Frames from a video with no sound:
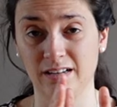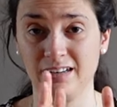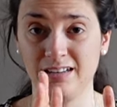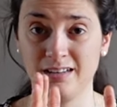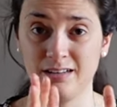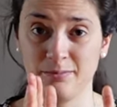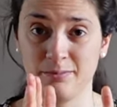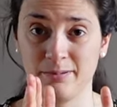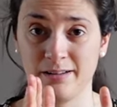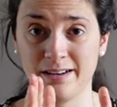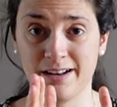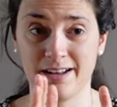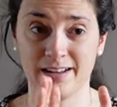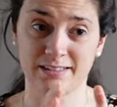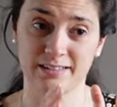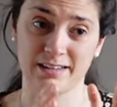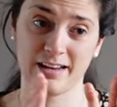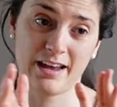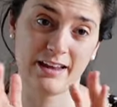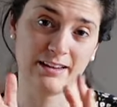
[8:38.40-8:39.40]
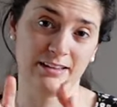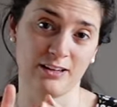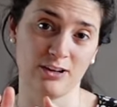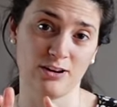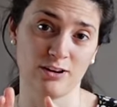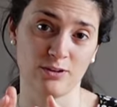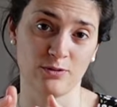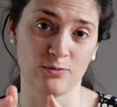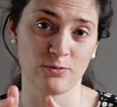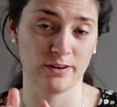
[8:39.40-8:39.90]
a little bit less, and the
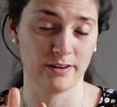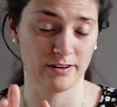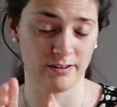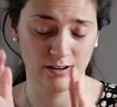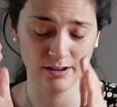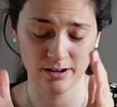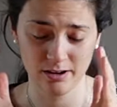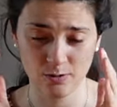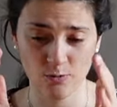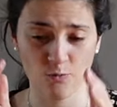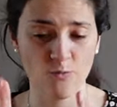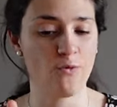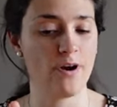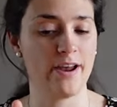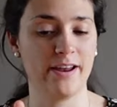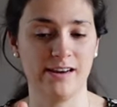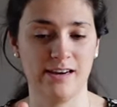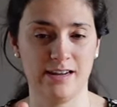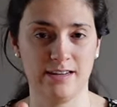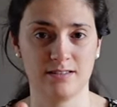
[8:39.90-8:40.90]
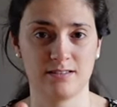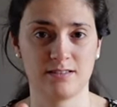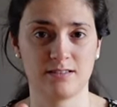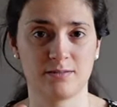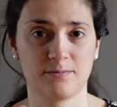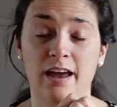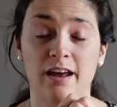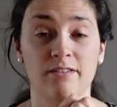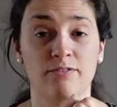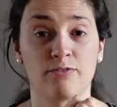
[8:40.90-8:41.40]
other one way
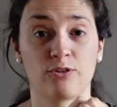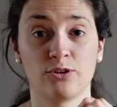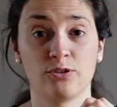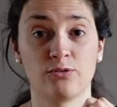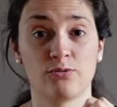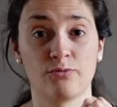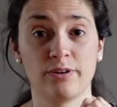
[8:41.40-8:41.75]
less. And for the